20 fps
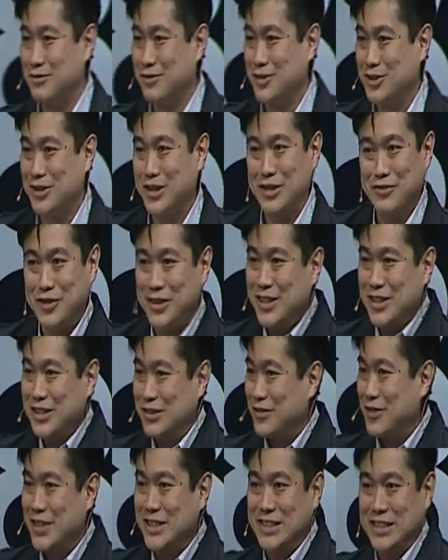So everything's
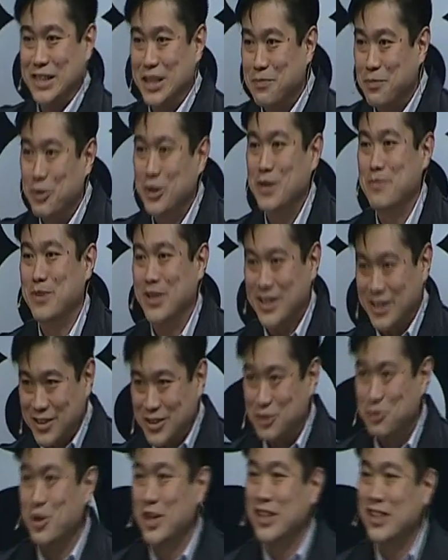very slippery, but
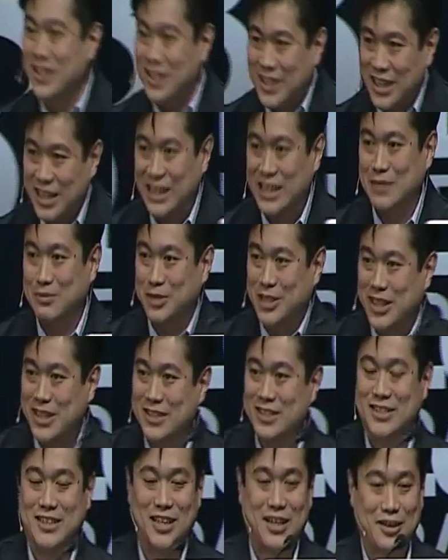there's one thing that keeps getting
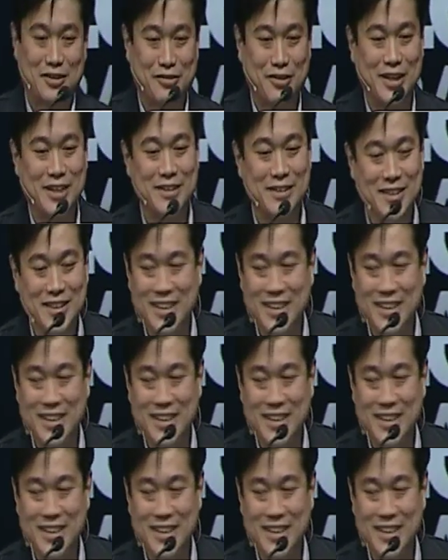stuck, right?